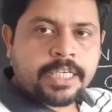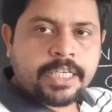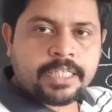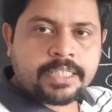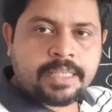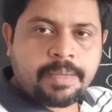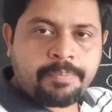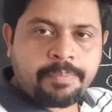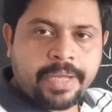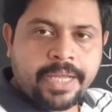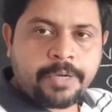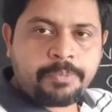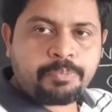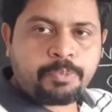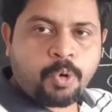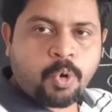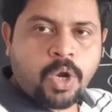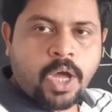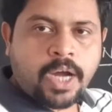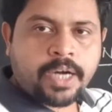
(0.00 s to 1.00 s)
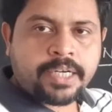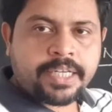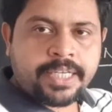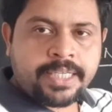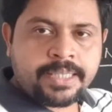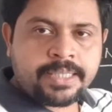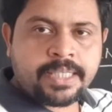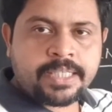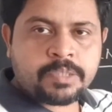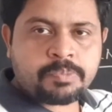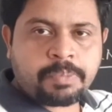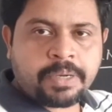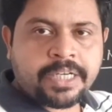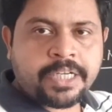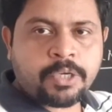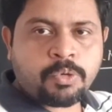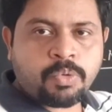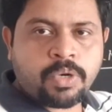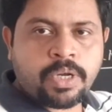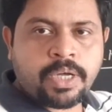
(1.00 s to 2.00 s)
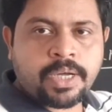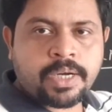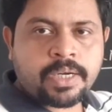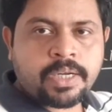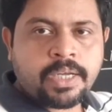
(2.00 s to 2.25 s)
is the main product in this particular